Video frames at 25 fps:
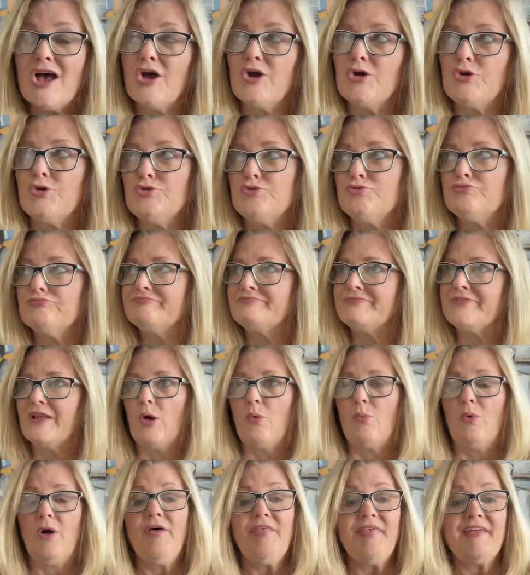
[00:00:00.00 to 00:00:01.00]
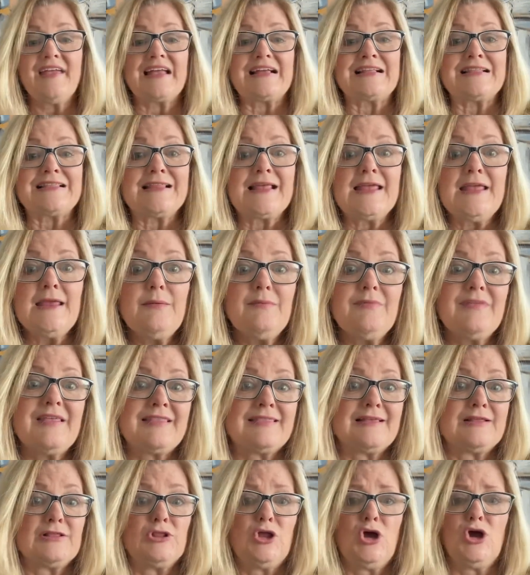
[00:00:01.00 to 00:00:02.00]
who, while they claimed that
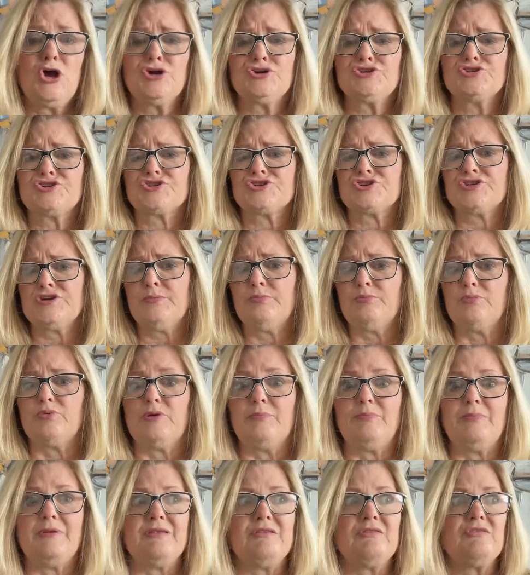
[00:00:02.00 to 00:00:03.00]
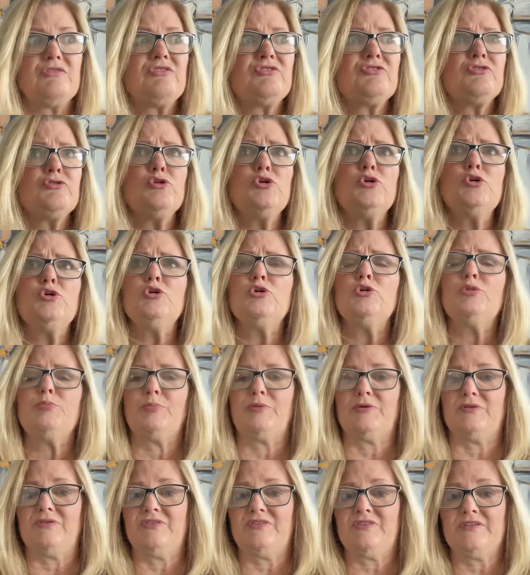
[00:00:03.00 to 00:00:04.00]
the large ship would be
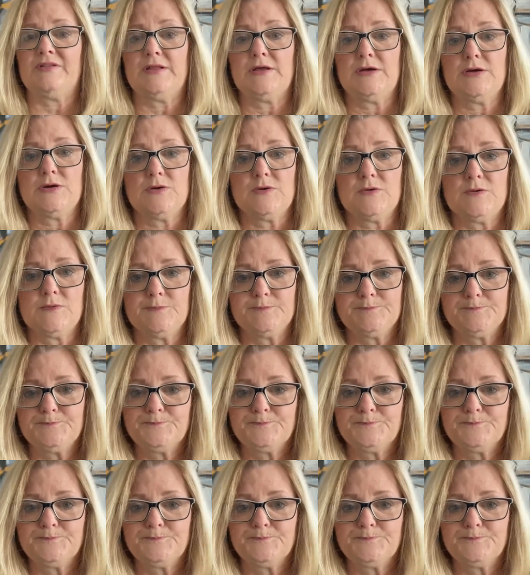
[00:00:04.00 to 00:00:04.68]
super slow,